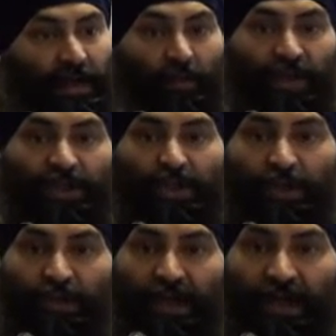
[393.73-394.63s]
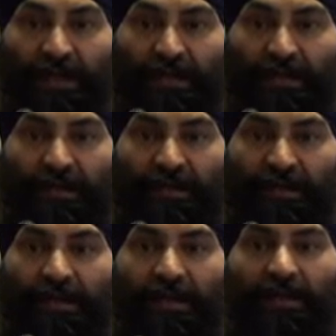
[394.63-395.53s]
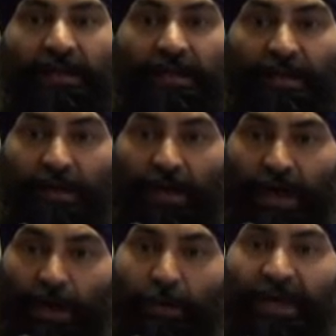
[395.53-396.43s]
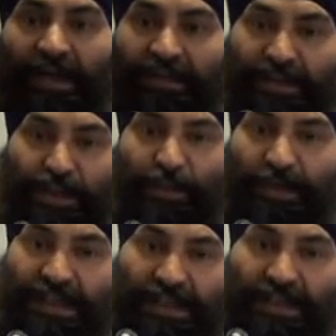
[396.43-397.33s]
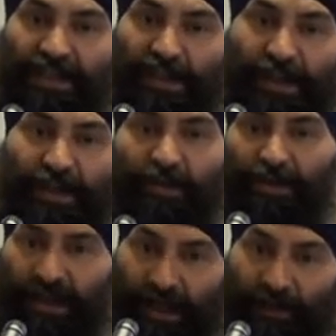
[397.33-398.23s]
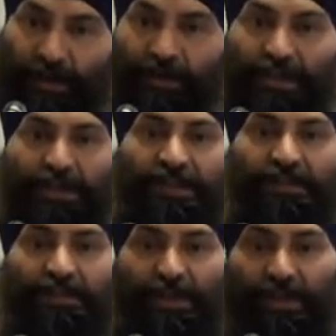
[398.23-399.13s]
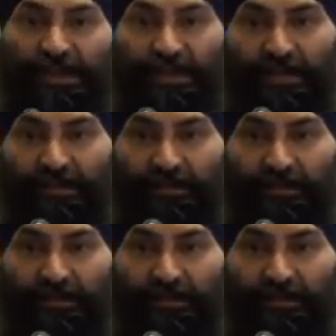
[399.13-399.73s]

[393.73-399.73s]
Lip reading: And once you do that, you're automatically speaking his language. Now you start to talk to him.